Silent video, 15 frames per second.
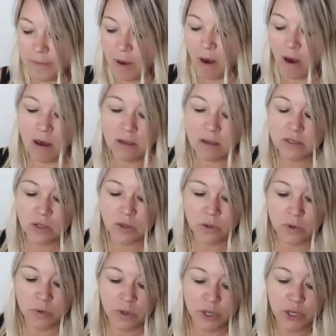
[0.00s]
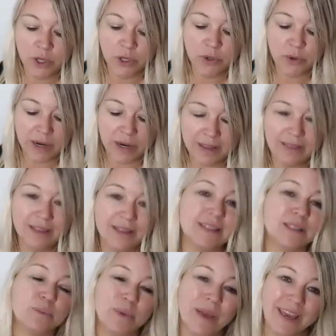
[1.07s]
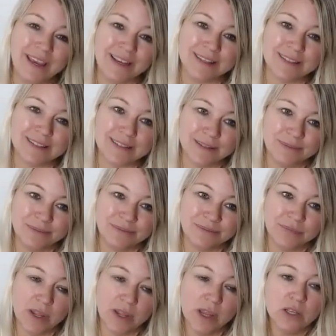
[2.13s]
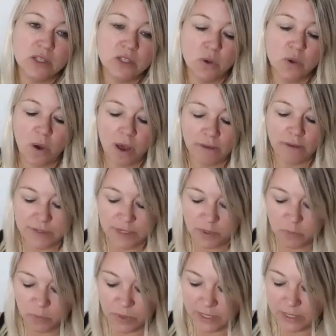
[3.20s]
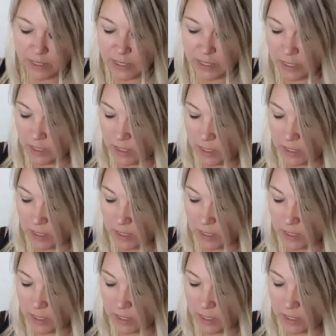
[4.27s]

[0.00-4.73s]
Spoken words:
Also creating the space. So often we